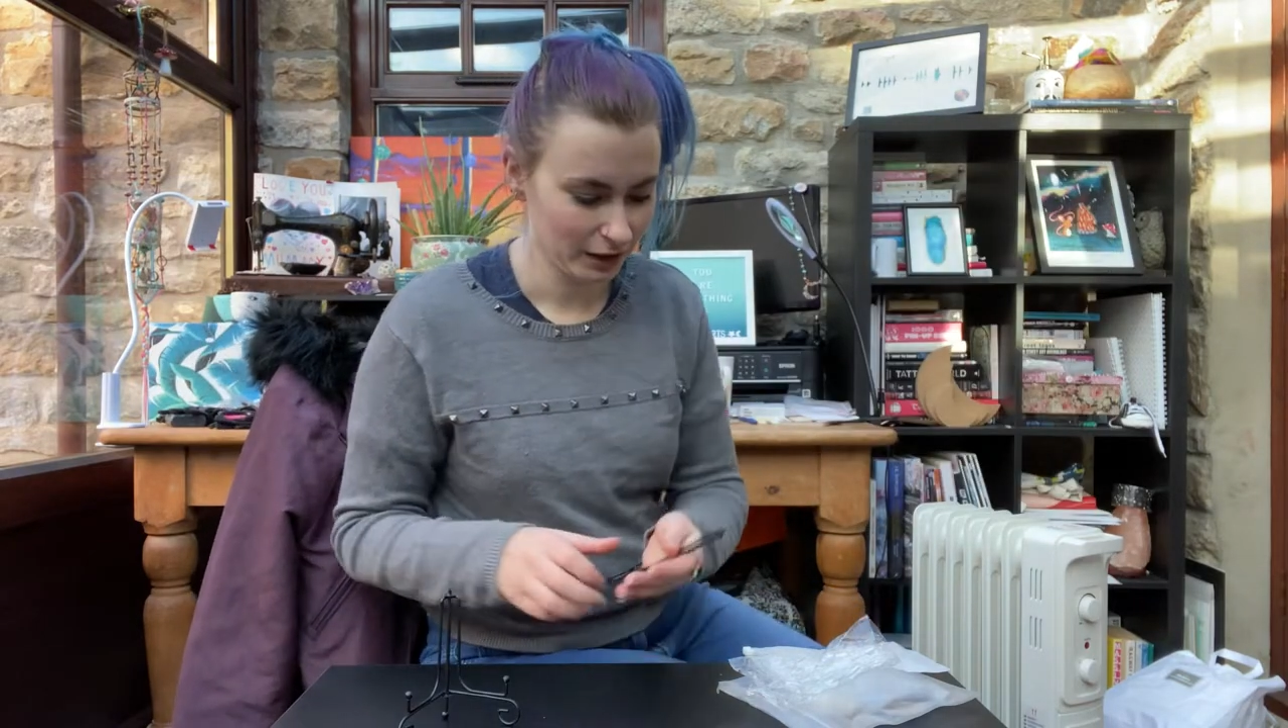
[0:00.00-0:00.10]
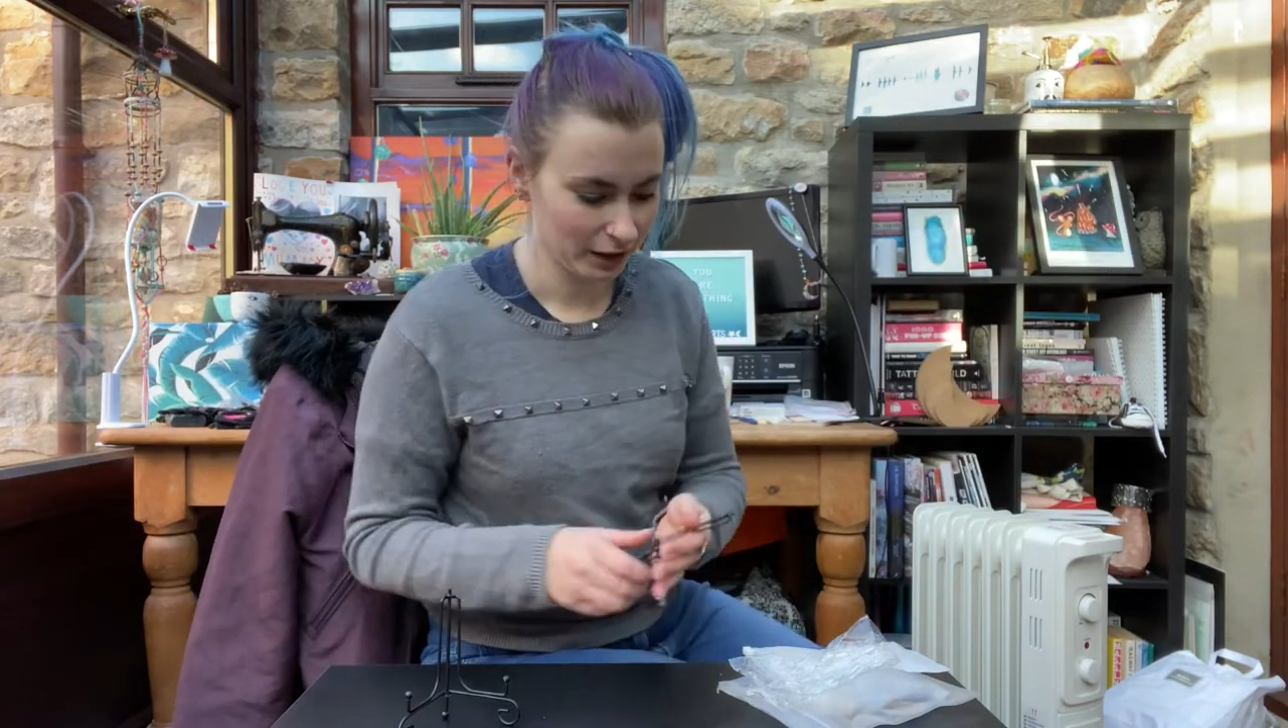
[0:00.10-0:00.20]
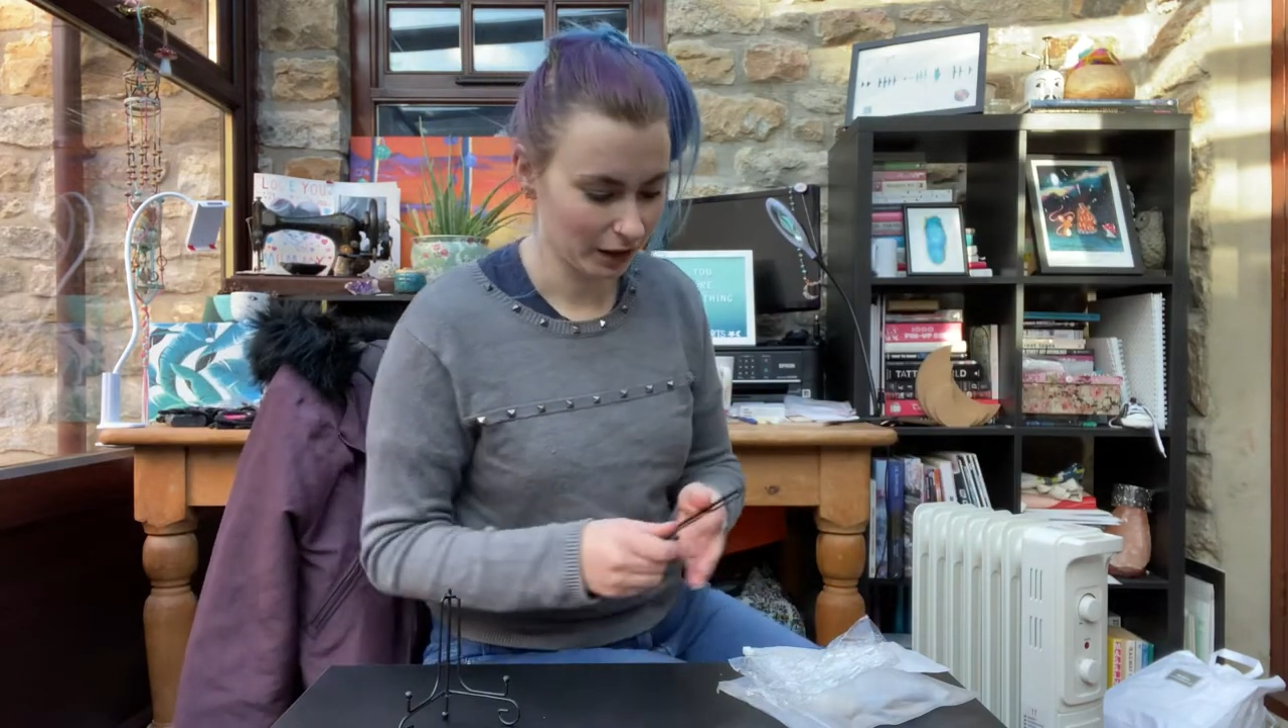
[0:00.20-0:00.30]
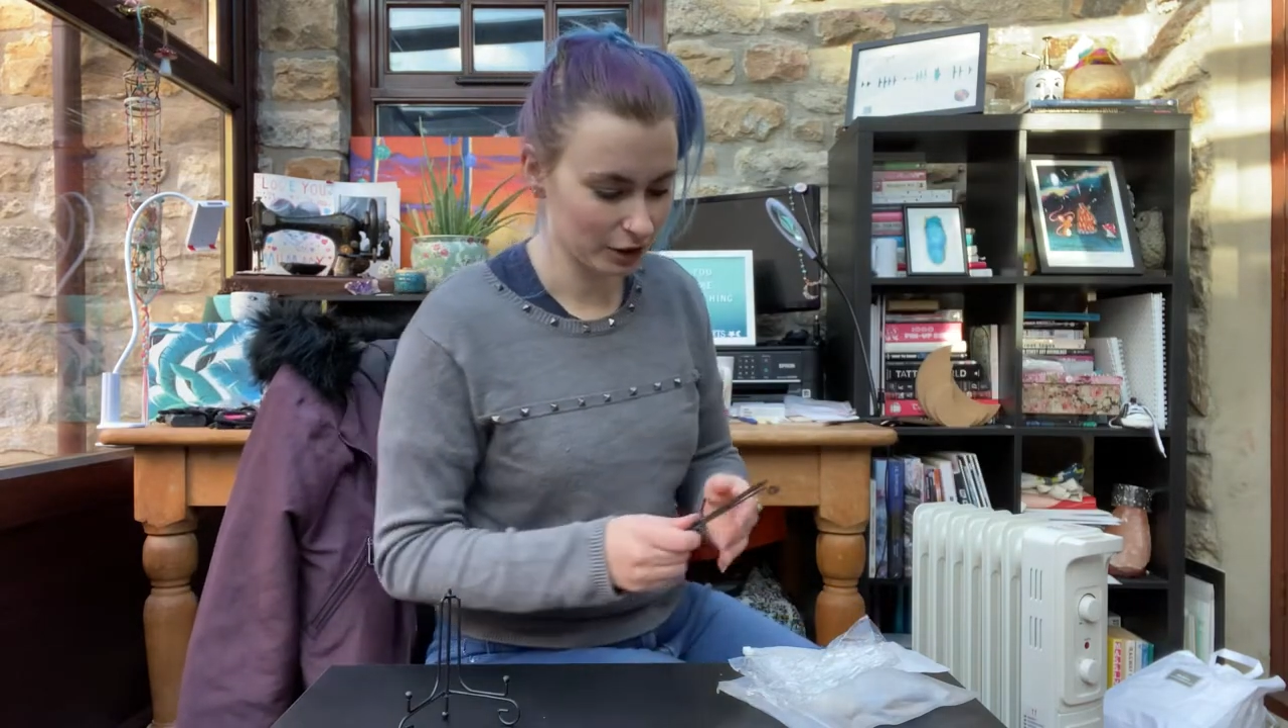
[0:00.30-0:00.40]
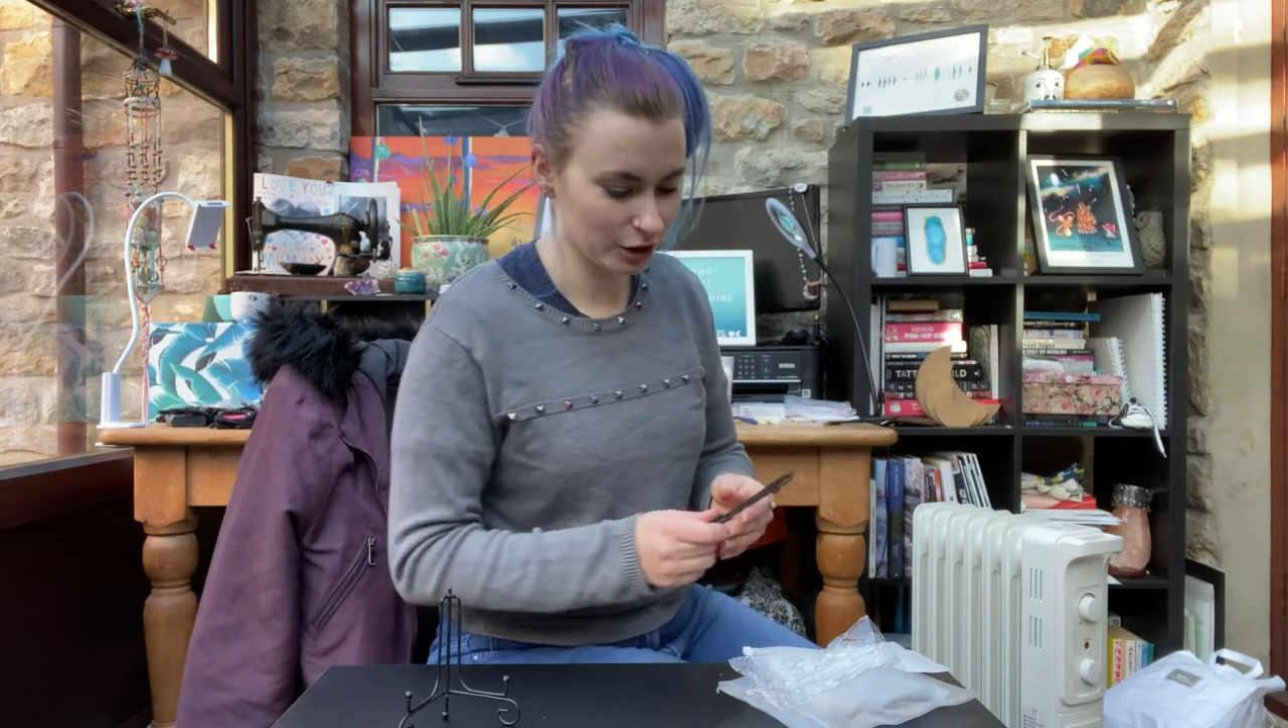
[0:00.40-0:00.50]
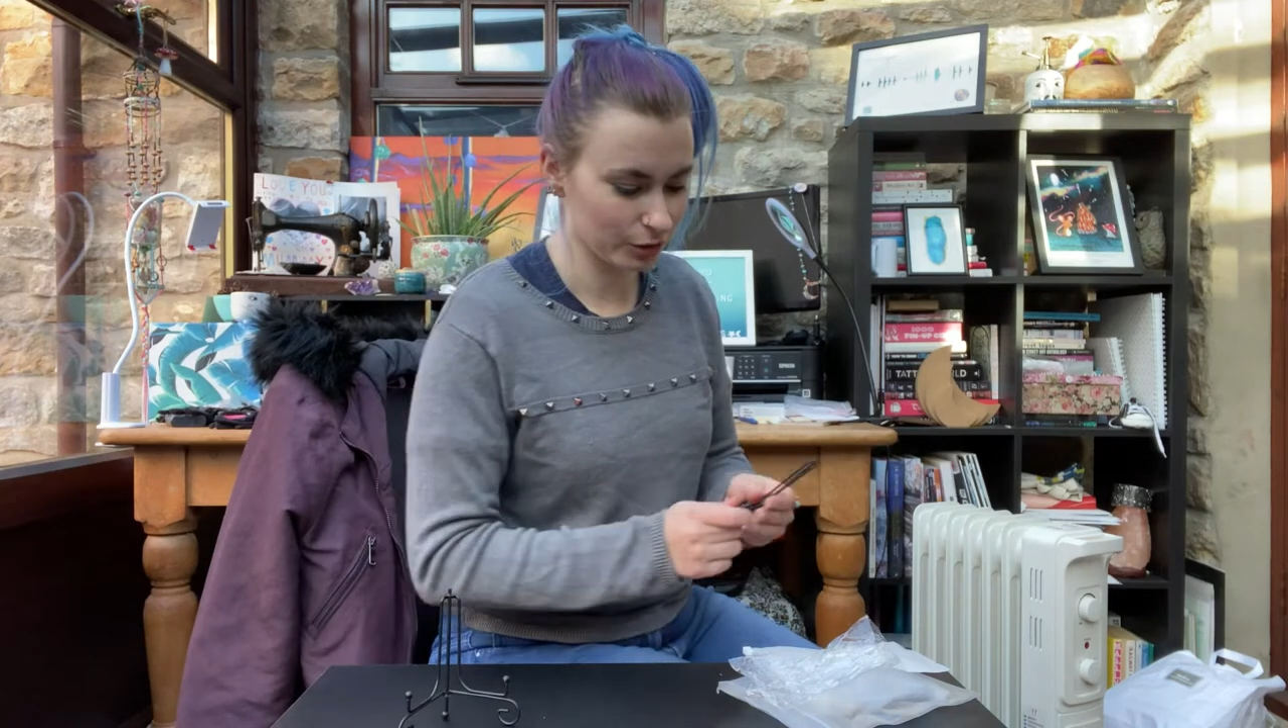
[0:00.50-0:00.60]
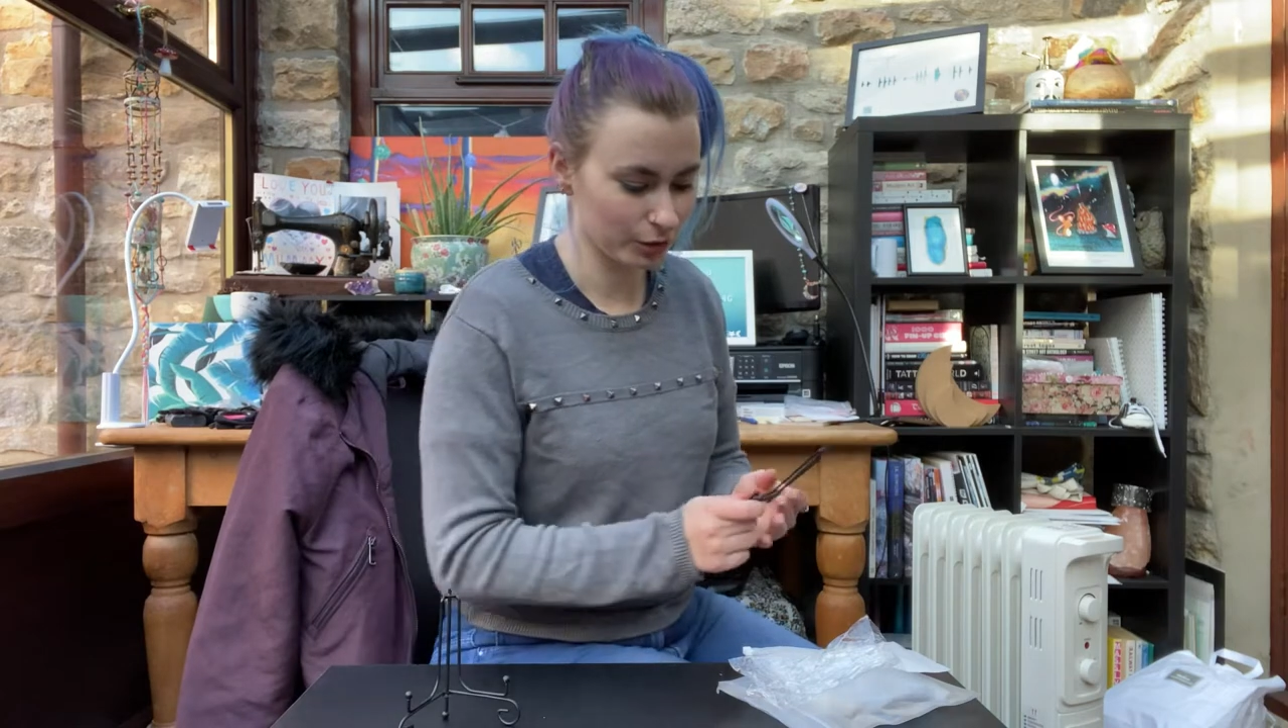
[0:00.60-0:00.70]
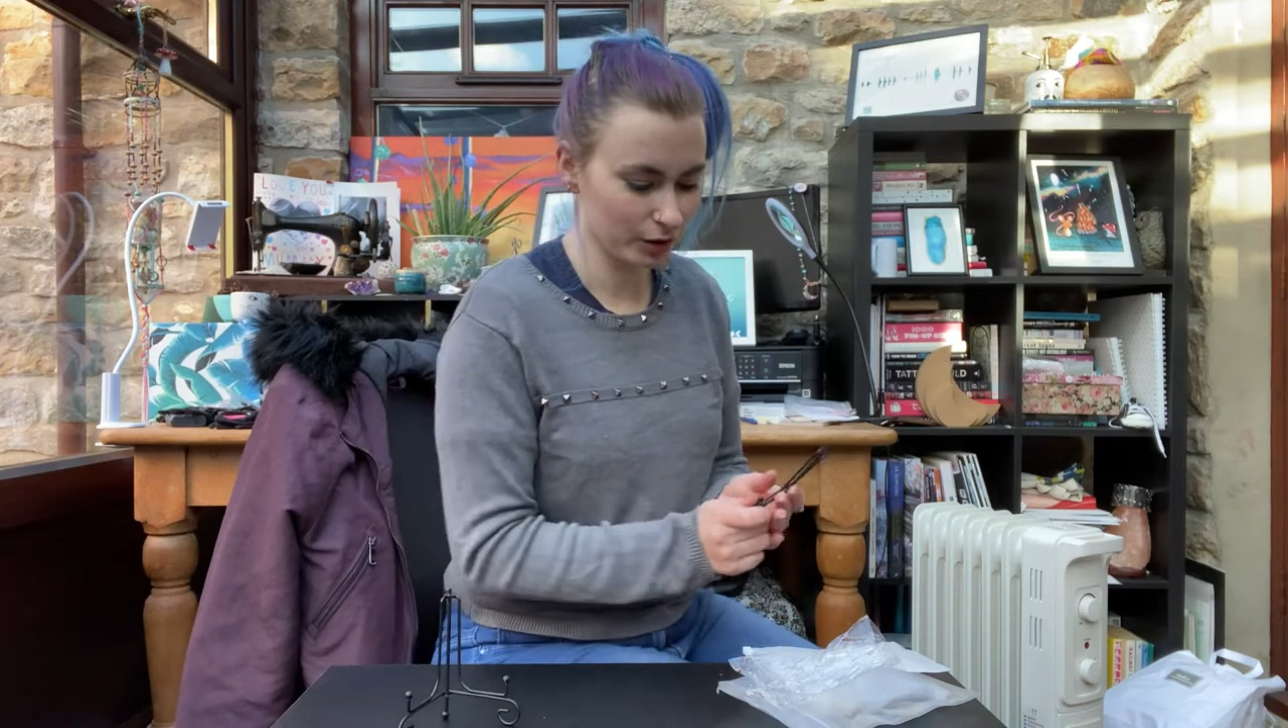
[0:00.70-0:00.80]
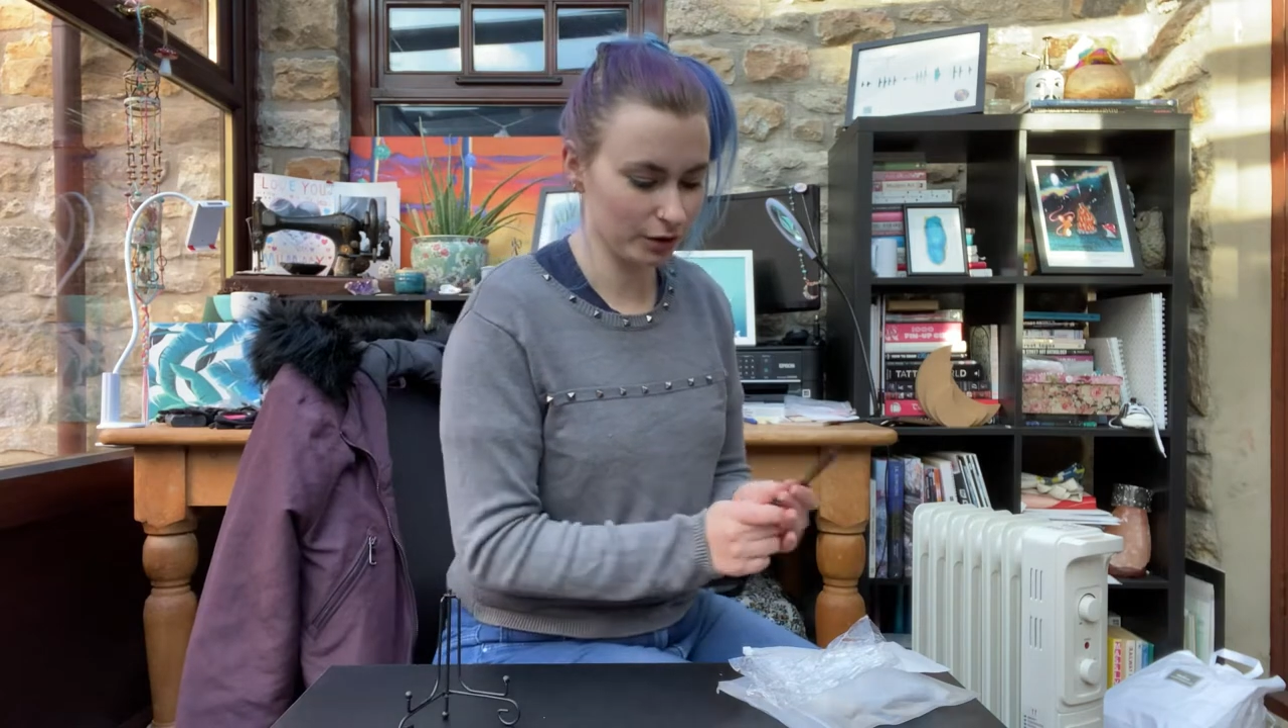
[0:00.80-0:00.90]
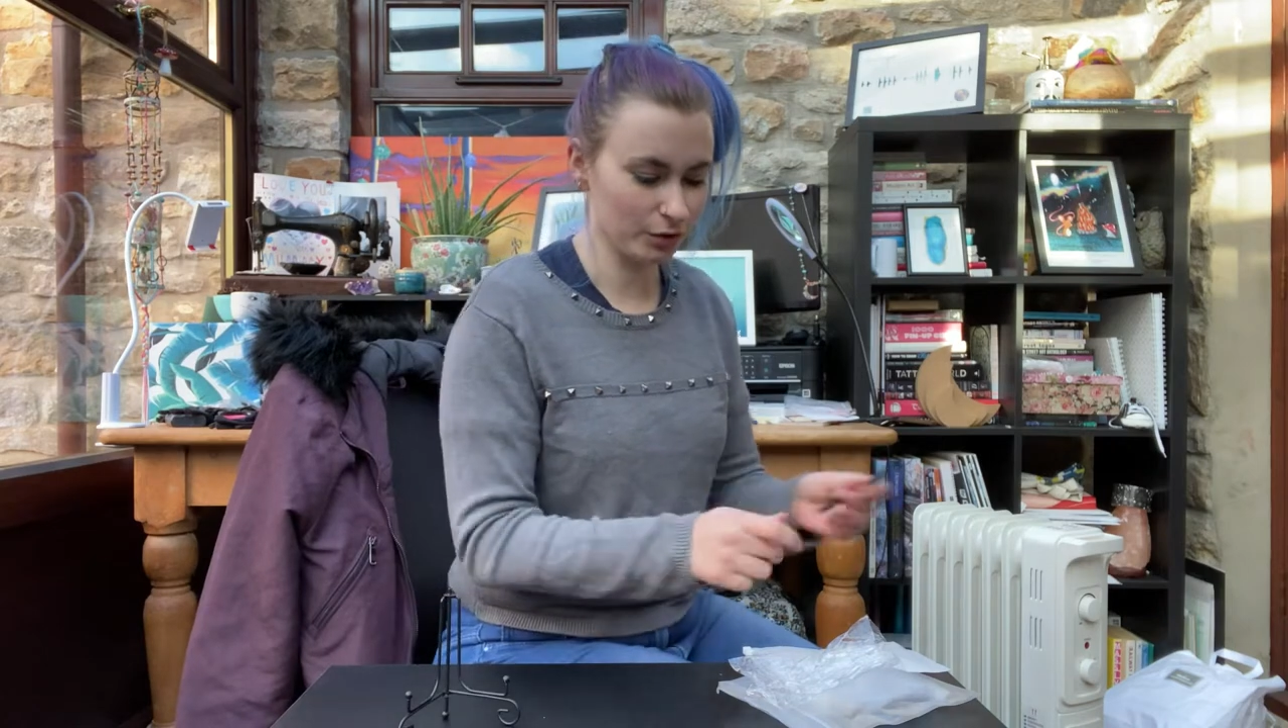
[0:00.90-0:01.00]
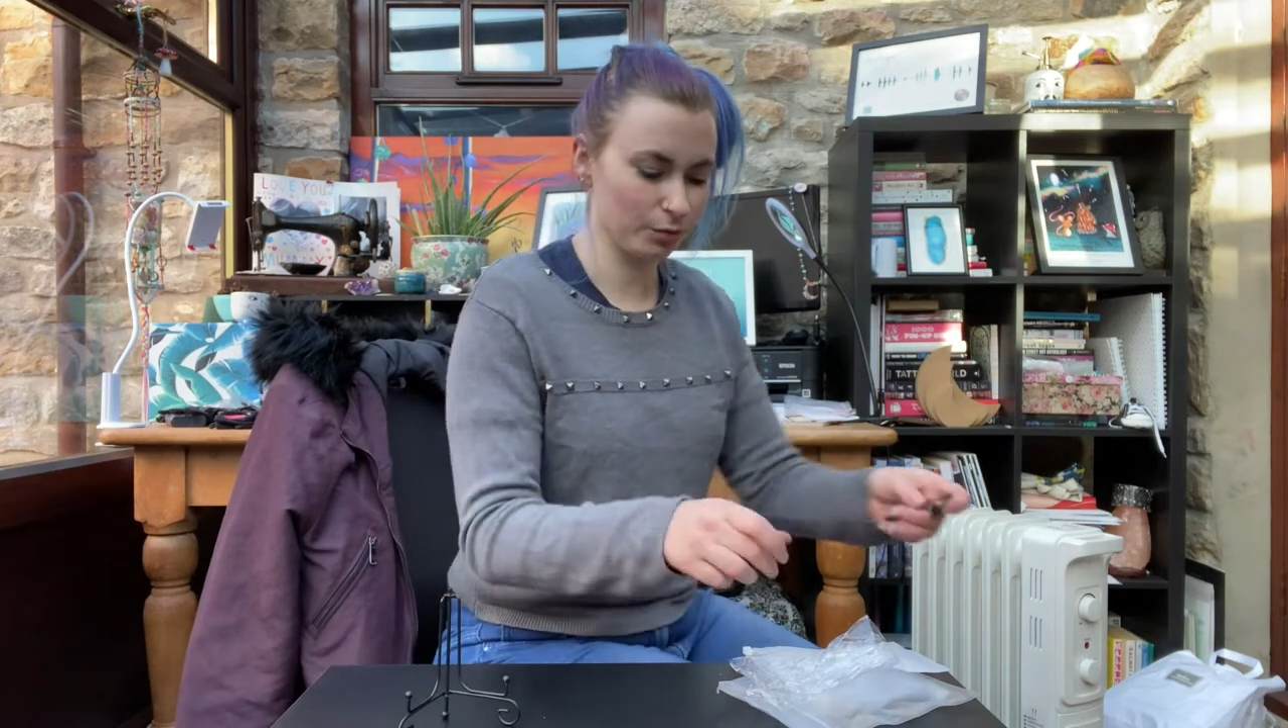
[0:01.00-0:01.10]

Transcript: and children's